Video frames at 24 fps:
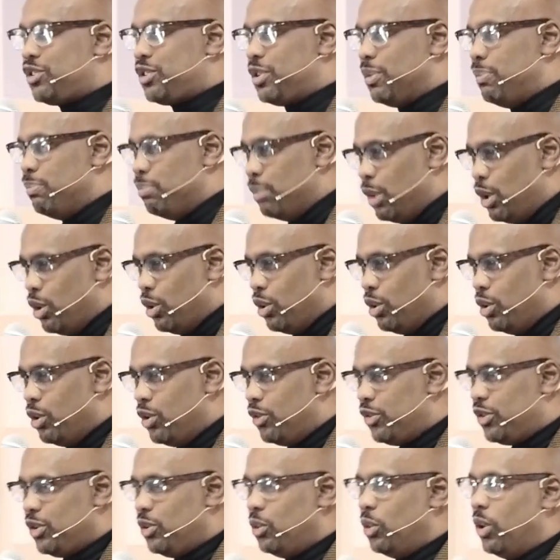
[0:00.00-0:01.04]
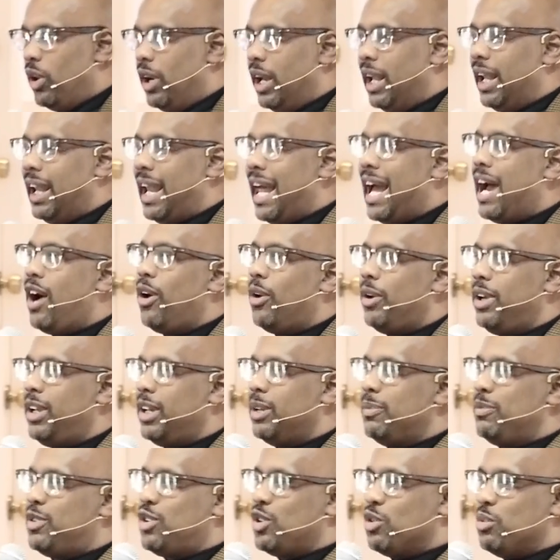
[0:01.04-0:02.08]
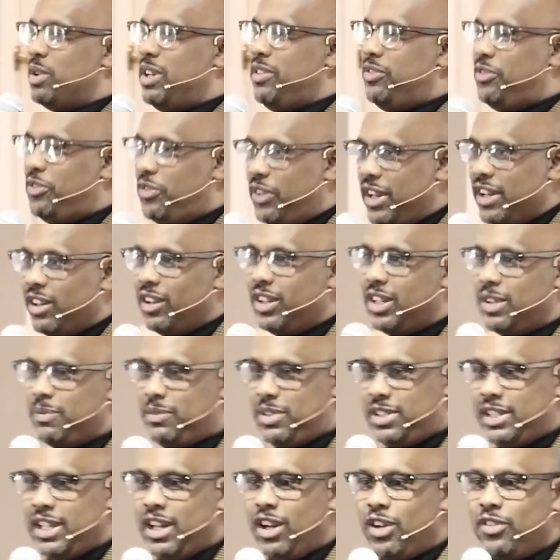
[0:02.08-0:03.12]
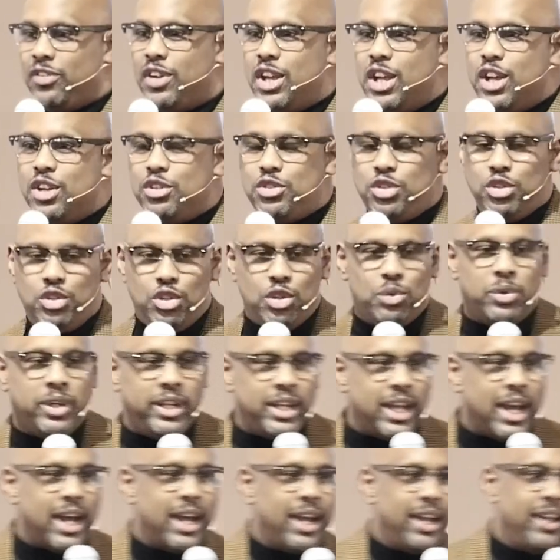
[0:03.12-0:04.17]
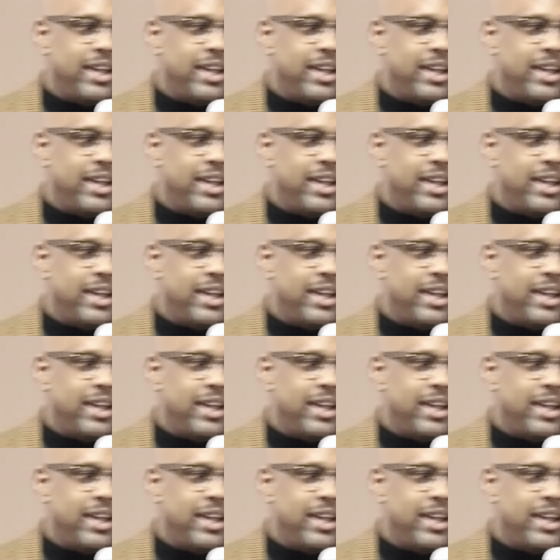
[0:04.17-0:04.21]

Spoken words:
to move will allow him to reveal himself to you and I.